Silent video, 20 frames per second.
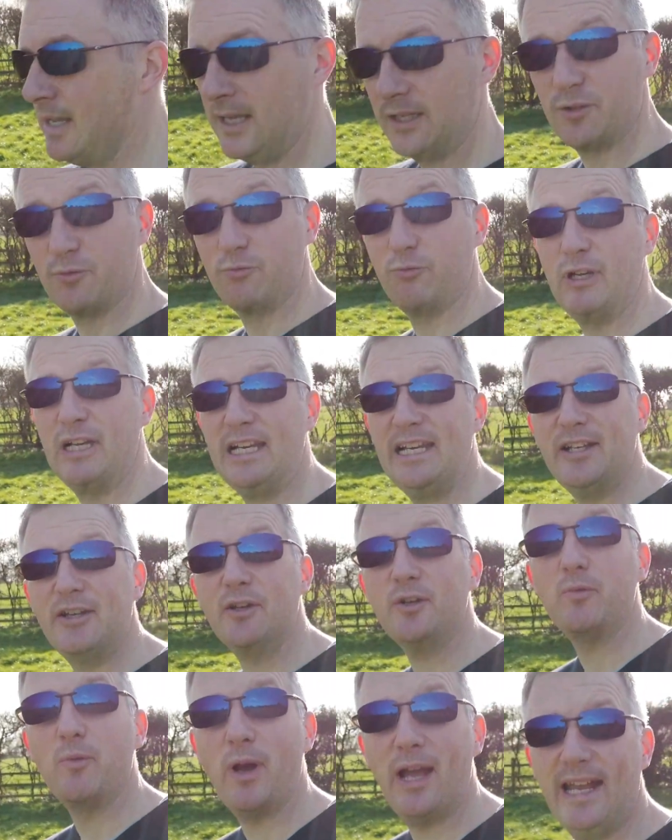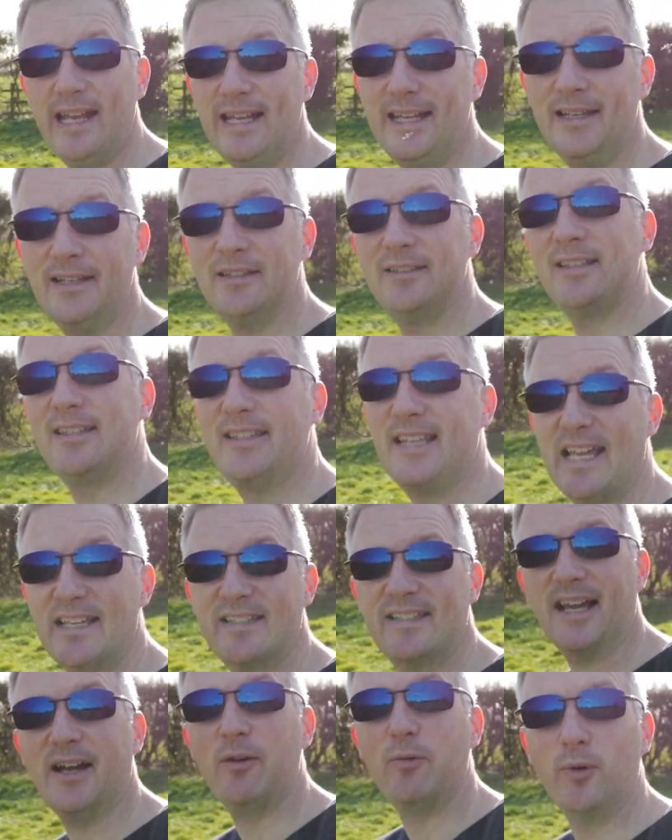It's a really good way to
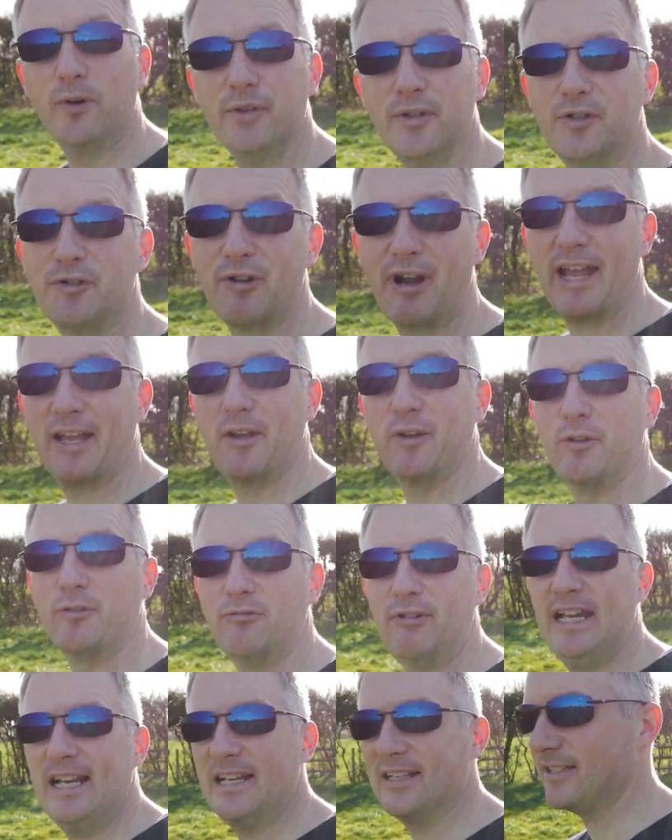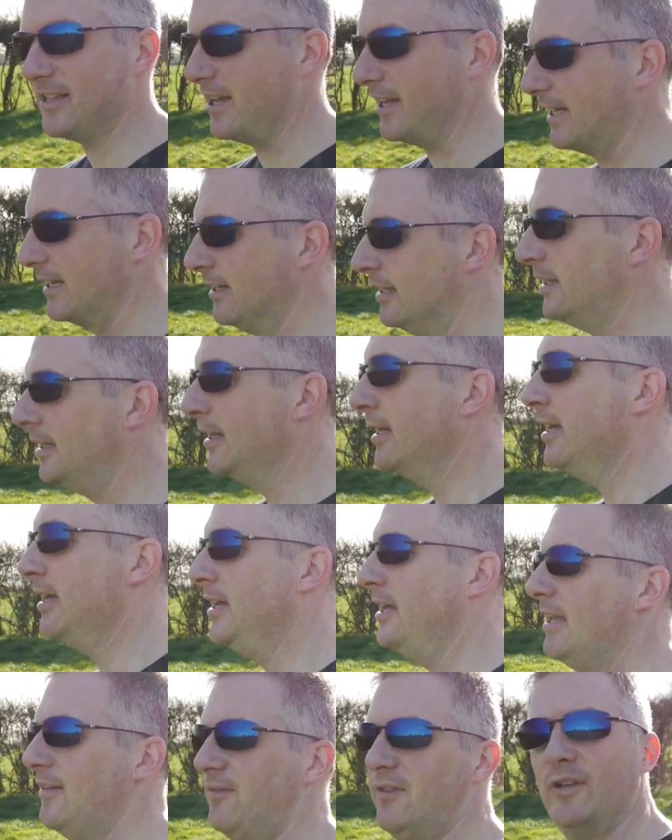test out what the drag on a reel is like
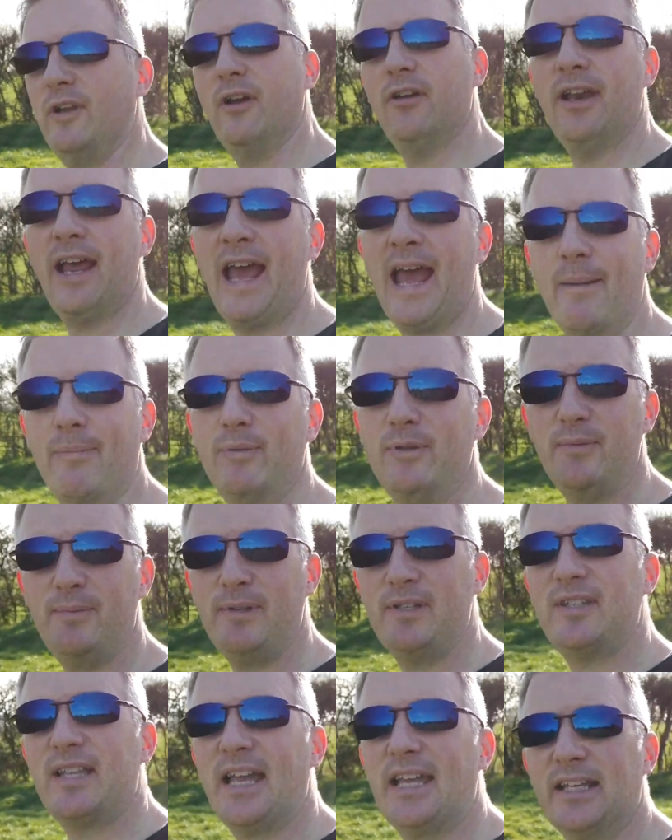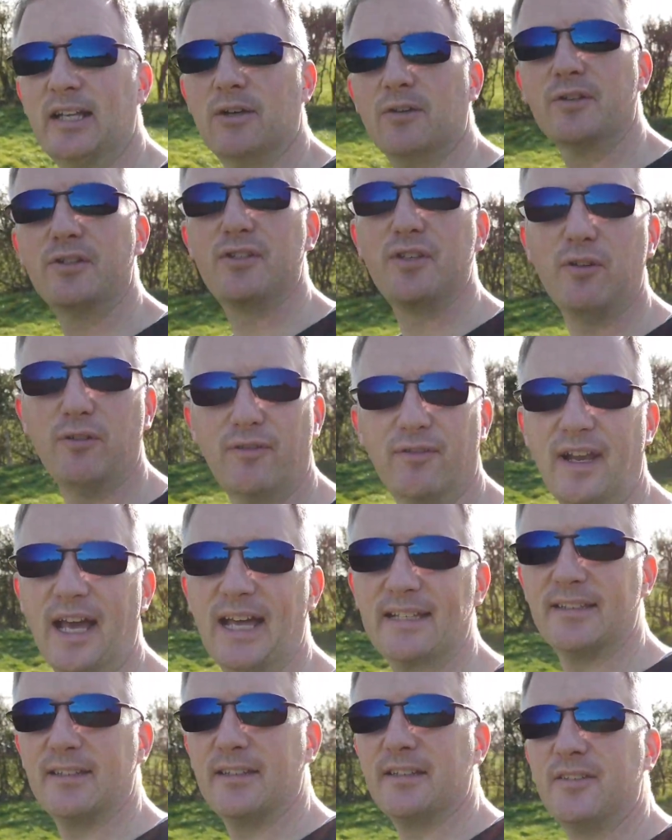if you don't happen to be standing on a salt
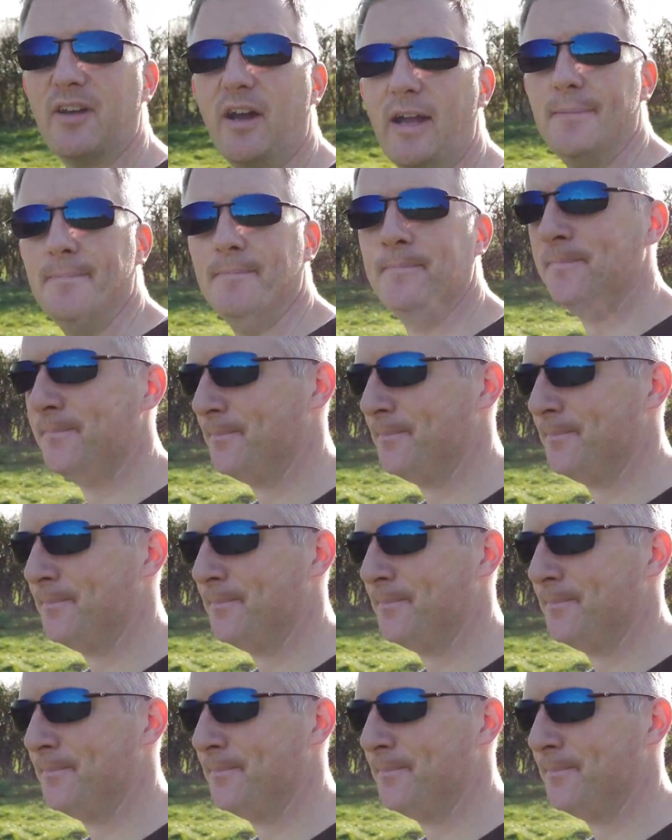flat at the time.